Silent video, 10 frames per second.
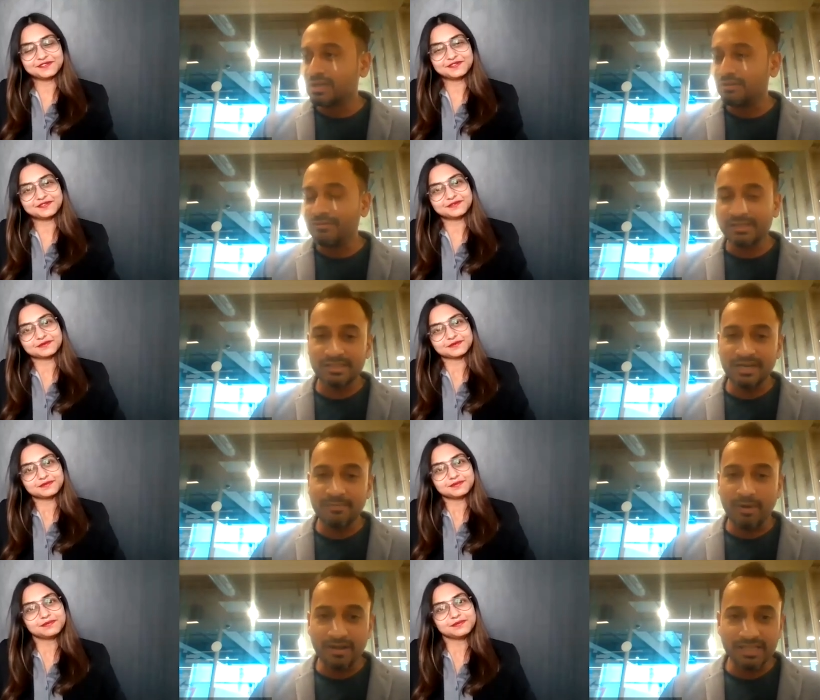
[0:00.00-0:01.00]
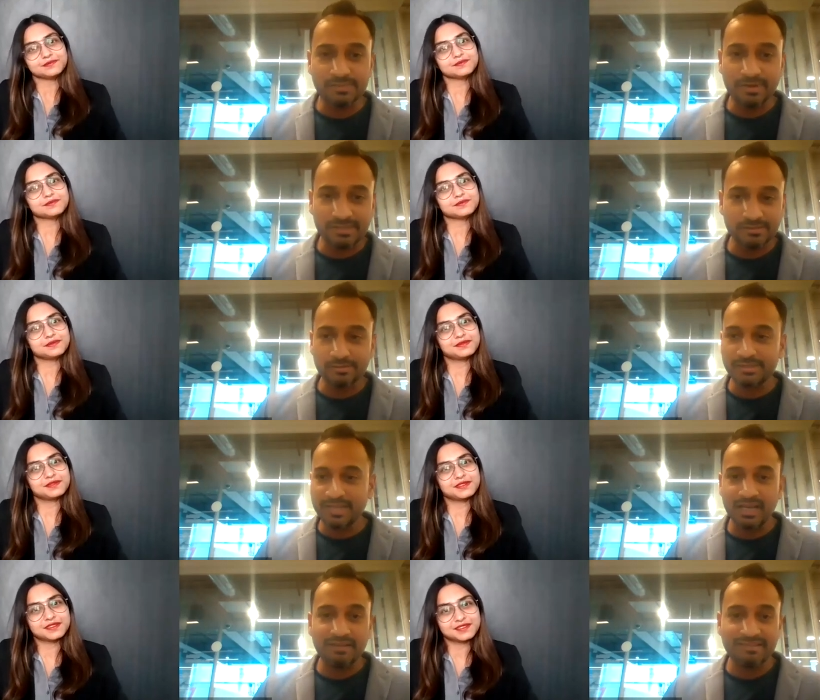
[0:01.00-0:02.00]
Speaker 1: conviction and part desperation to
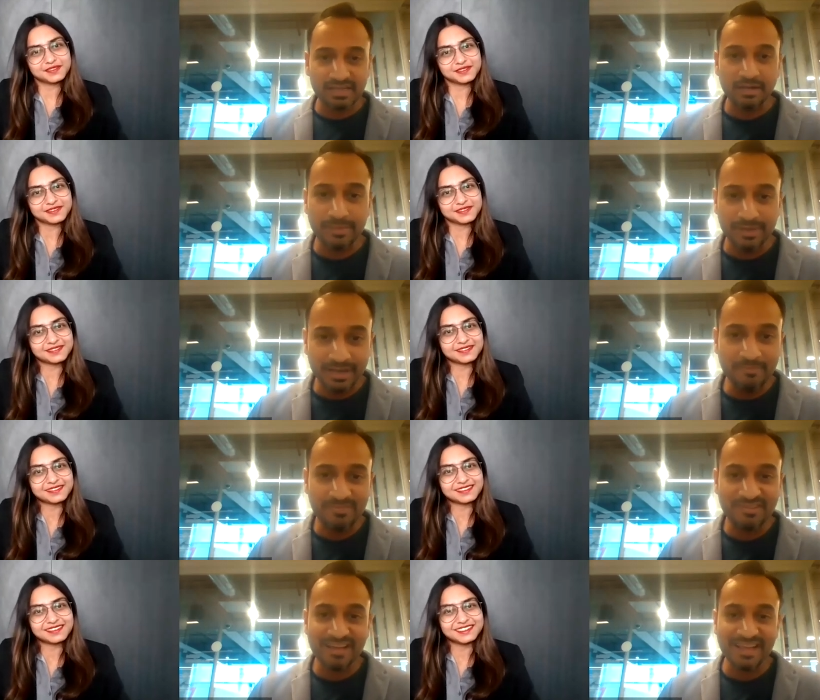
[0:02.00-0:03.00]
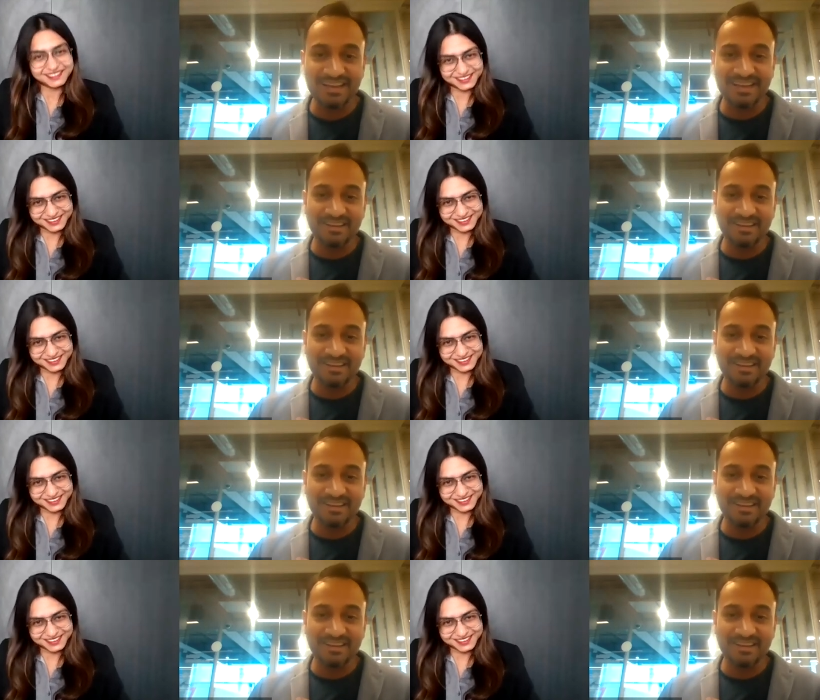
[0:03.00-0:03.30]
stay alive as a company where it,